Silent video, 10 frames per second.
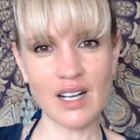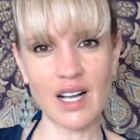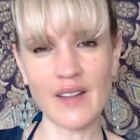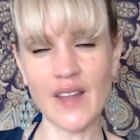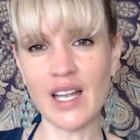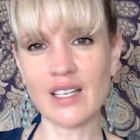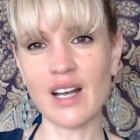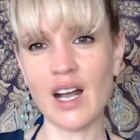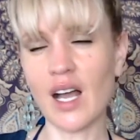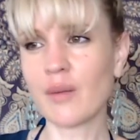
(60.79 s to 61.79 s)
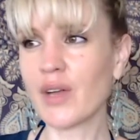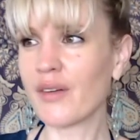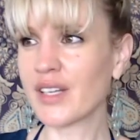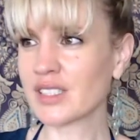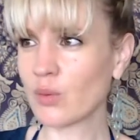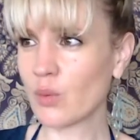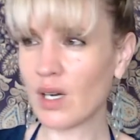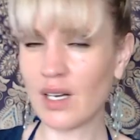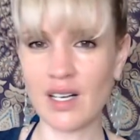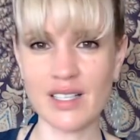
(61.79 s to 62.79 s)
And then I am going to
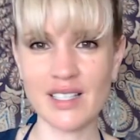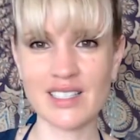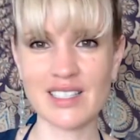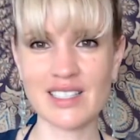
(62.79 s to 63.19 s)
work.